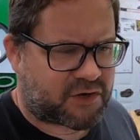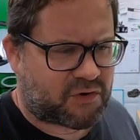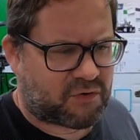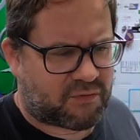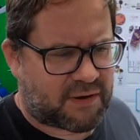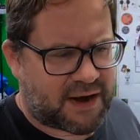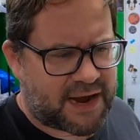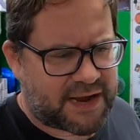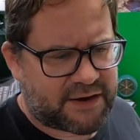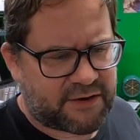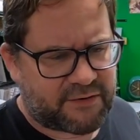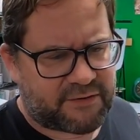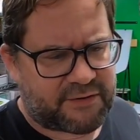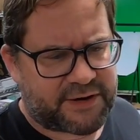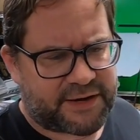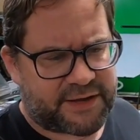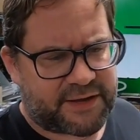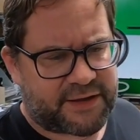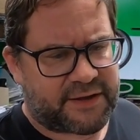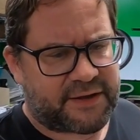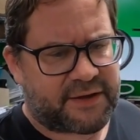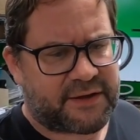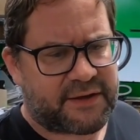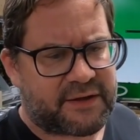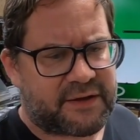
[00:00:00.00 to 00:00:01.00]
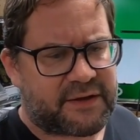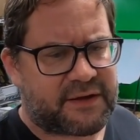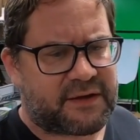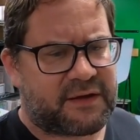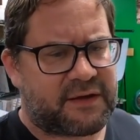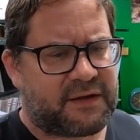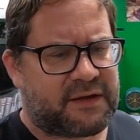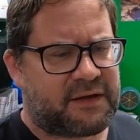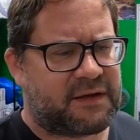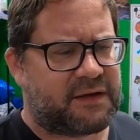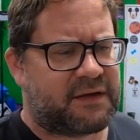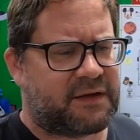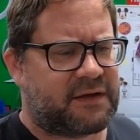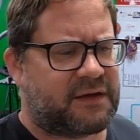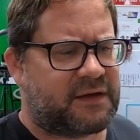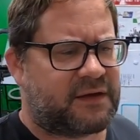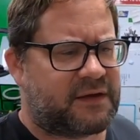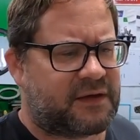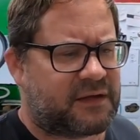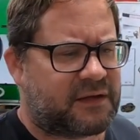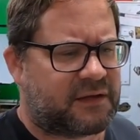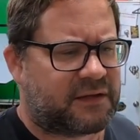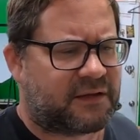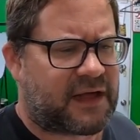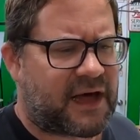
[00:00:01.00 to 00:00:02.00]
Gregory.
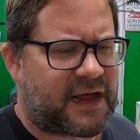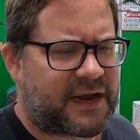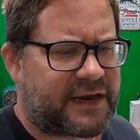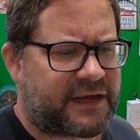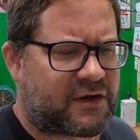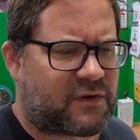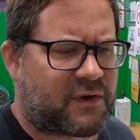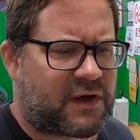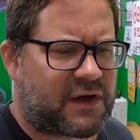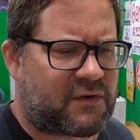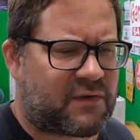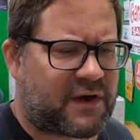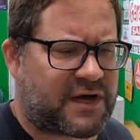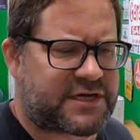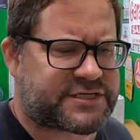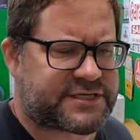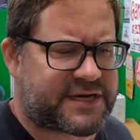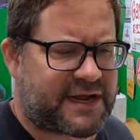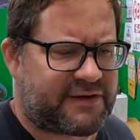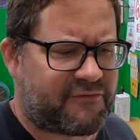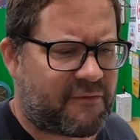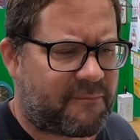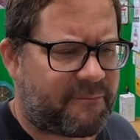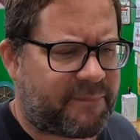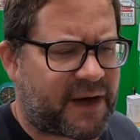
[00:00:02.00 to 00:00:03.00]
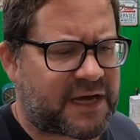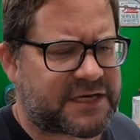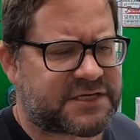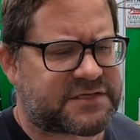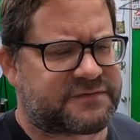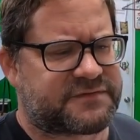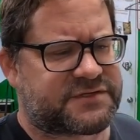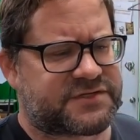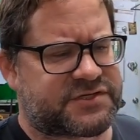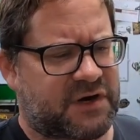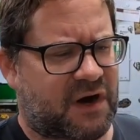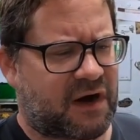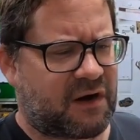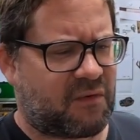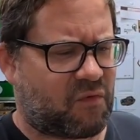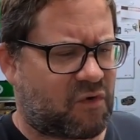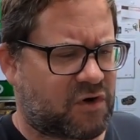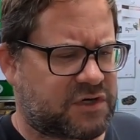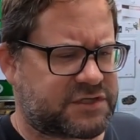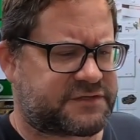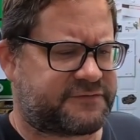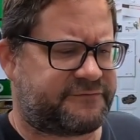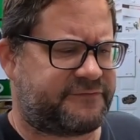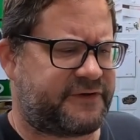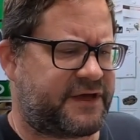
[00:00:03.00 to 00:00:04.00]
Lonnie, quick question. I have a bunch of Star
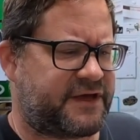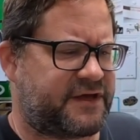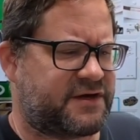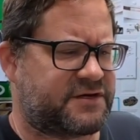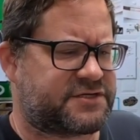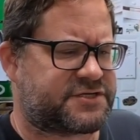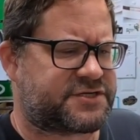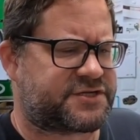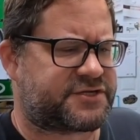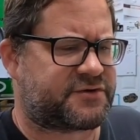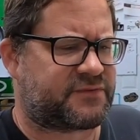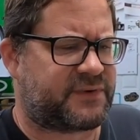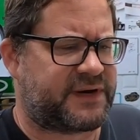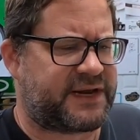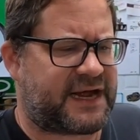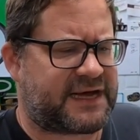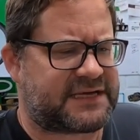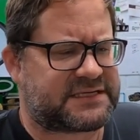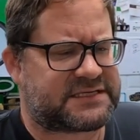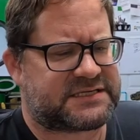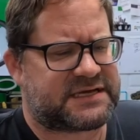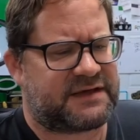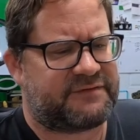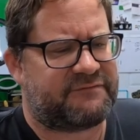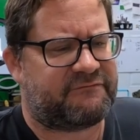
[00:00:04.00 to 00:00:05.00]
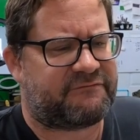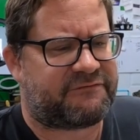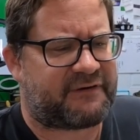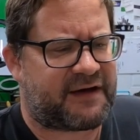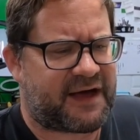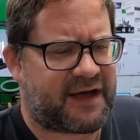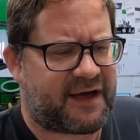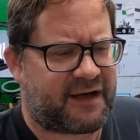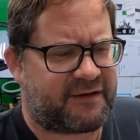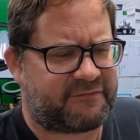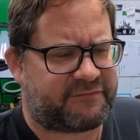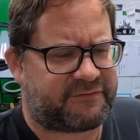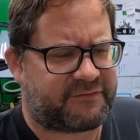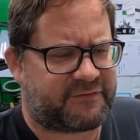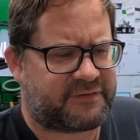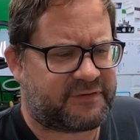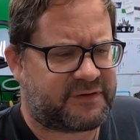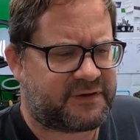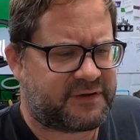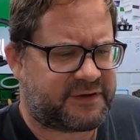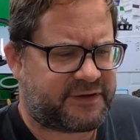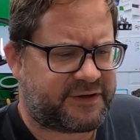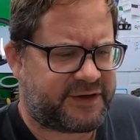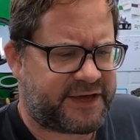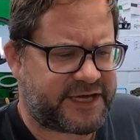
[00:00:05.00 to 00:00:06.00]
Wars figures, 3.75
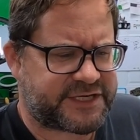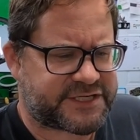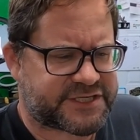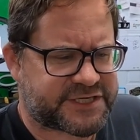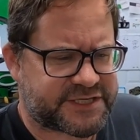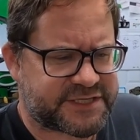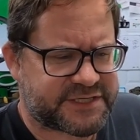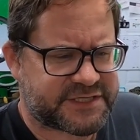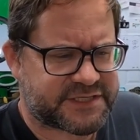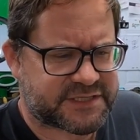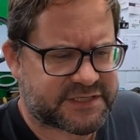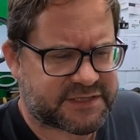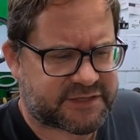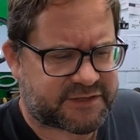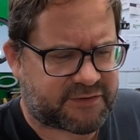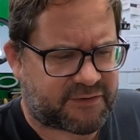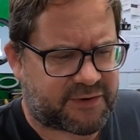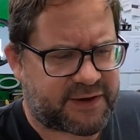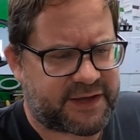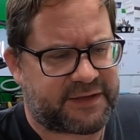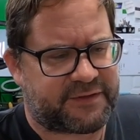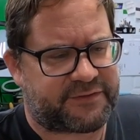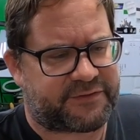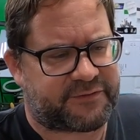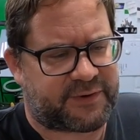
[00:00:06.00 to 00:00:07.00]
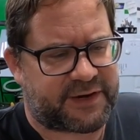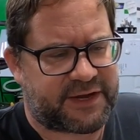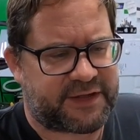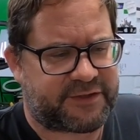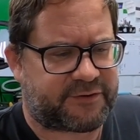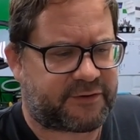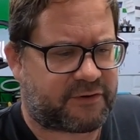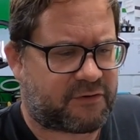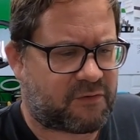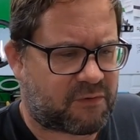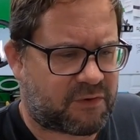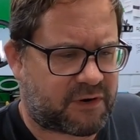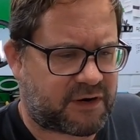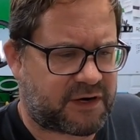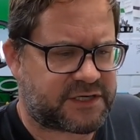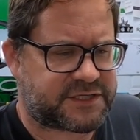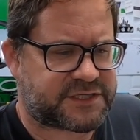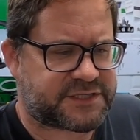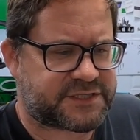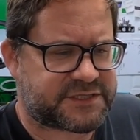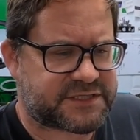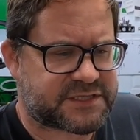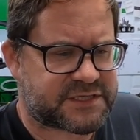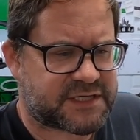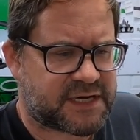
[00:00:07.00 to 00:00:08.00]
inches, three, three and three quarter
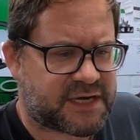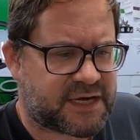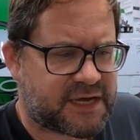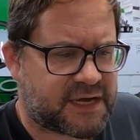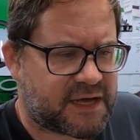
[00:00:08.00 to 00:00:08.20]
inches.